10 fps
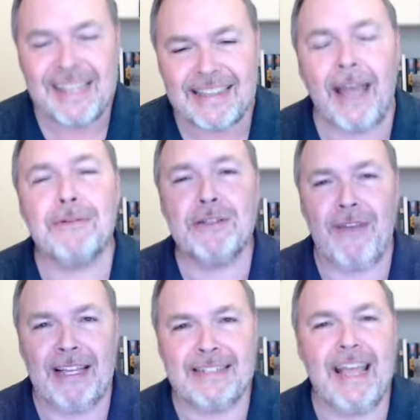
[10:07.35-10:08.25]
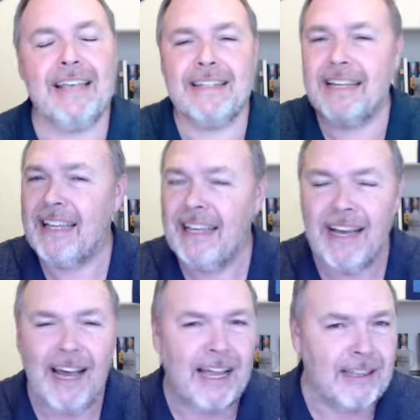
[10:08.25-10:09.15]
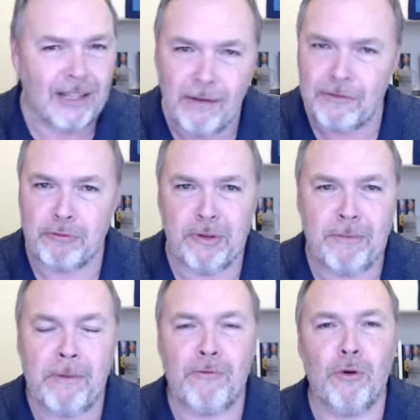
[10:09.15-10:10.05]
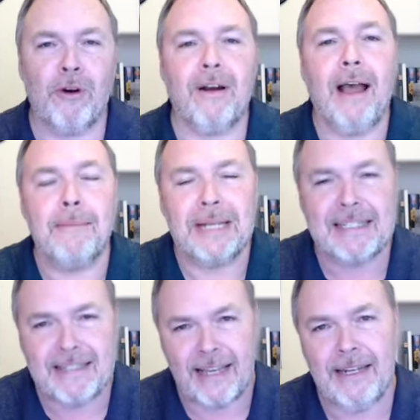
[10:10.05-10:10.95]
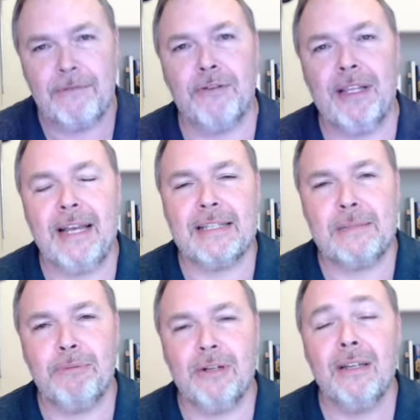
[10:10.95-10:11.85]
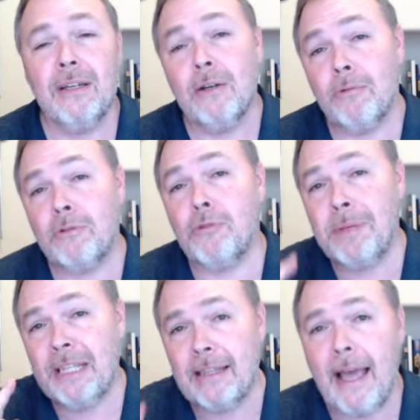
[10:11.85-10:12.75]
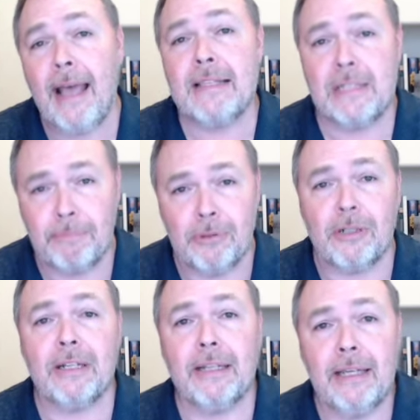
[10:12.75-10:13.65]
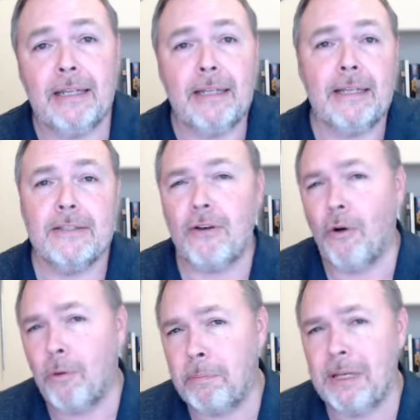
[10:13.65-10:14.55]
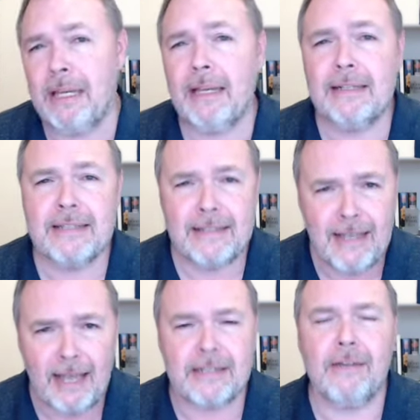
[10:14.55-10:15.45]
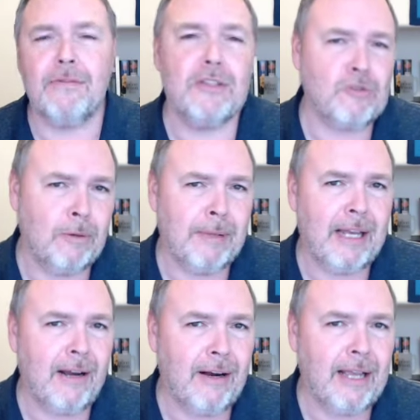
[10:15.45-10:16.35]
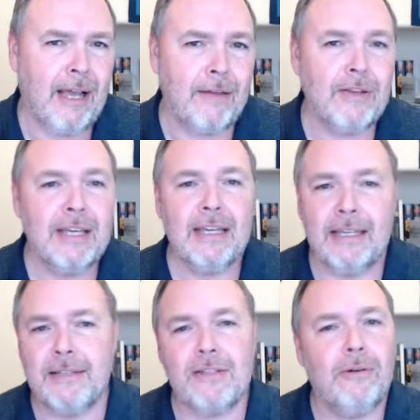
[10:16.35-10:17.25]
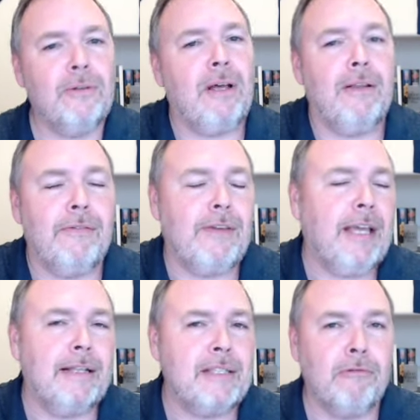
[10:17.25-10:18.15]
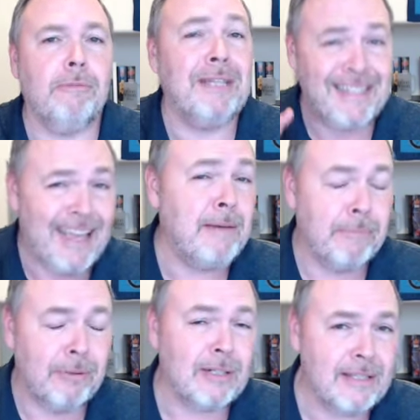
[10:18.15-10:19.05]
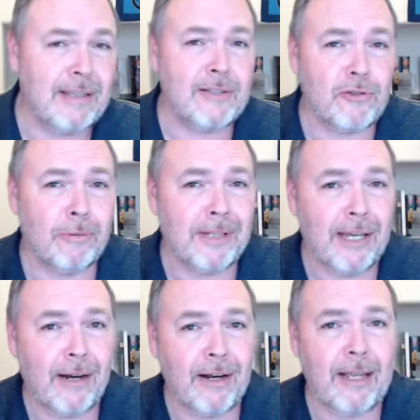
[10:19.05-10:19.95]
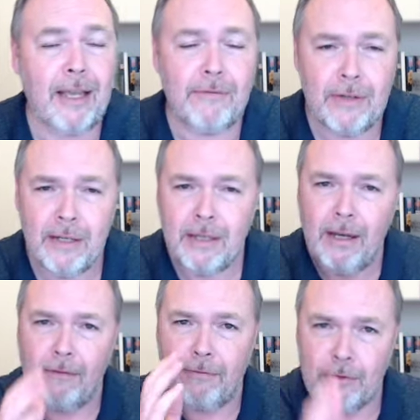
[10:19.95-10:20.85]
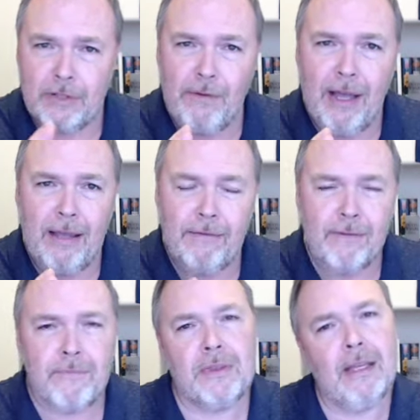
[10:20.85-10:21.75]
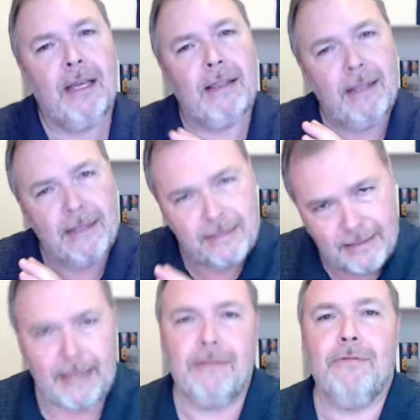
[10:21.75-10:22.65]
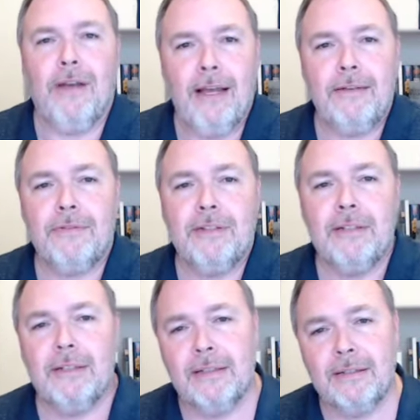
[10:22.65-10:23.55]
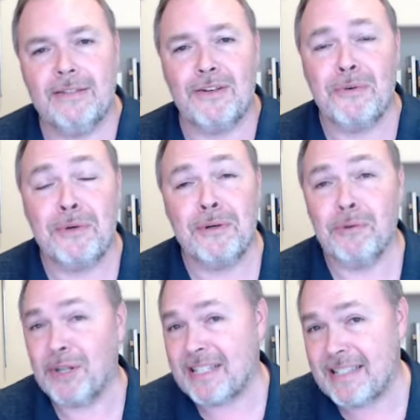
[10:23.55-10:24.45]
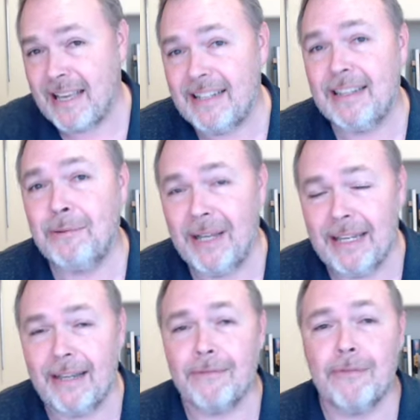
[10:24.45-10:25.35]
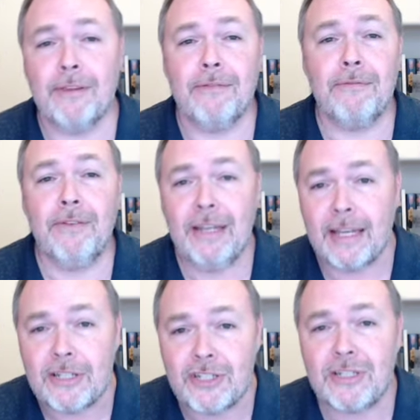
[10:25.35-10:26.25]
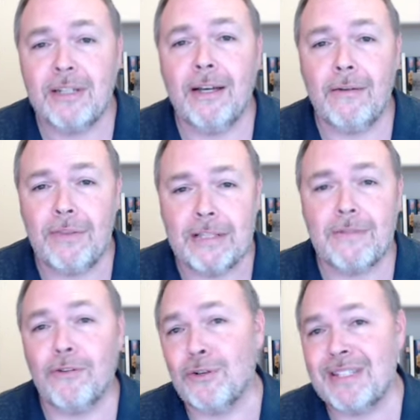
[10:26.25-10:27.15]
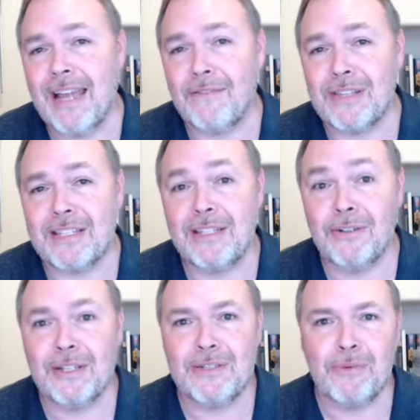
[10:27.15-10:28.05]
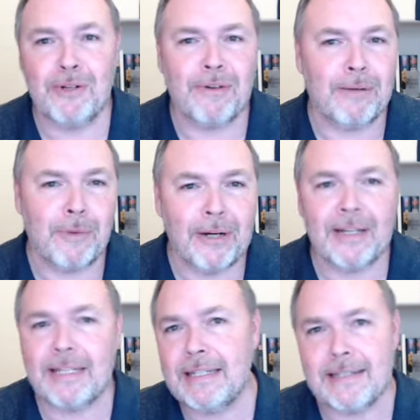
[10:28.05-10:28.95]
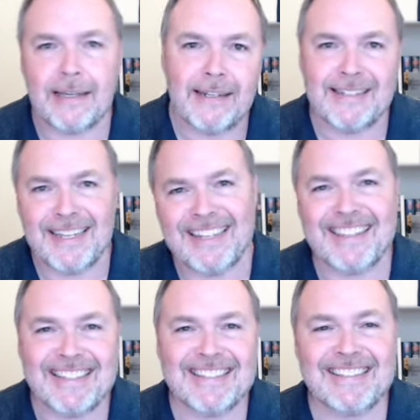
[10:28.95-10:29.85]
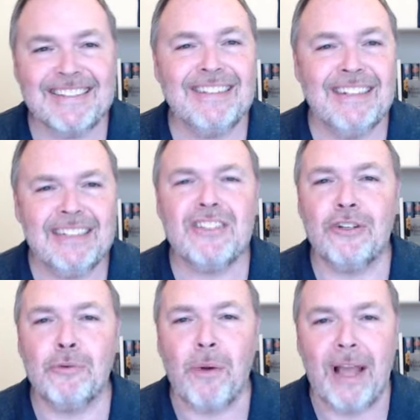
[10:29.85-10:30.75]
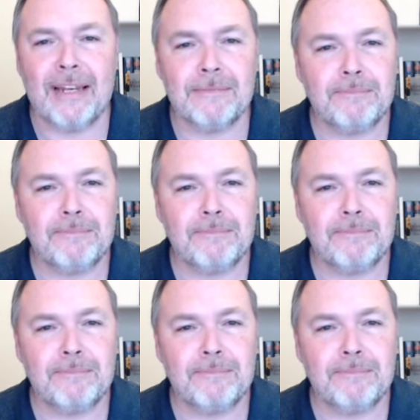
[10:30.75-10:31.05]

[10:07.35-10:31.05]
That was fantastic. I loved Rhythm of War. I'm excited for the next book, which will be the last book in his opening set of the Stormlight Archive. He's told all the fans there will be 10 books in the Stormlight Archive. A first five and then a second five. So we're excitedly waiting for the finish of this first half of the series, wondering where he's going to take this. It's a good ride.